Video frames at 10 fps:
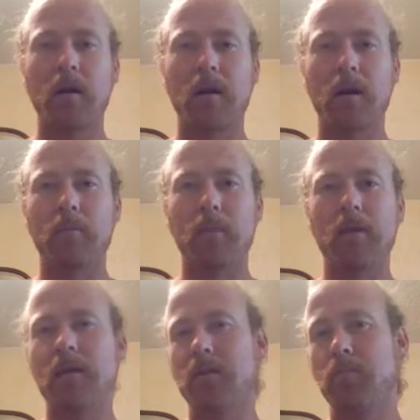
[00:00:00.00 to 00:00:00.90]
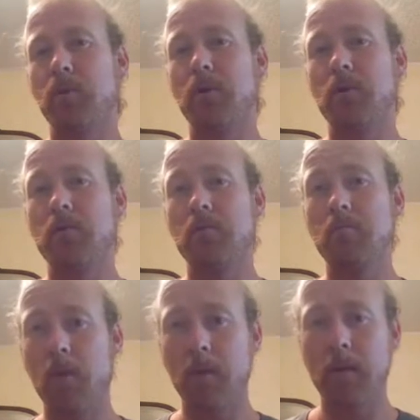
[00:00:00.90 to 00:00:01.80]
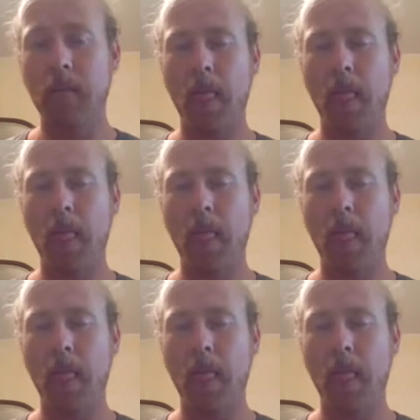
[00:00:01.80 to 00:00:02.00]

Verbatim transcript: um, it doesn't produce smoke.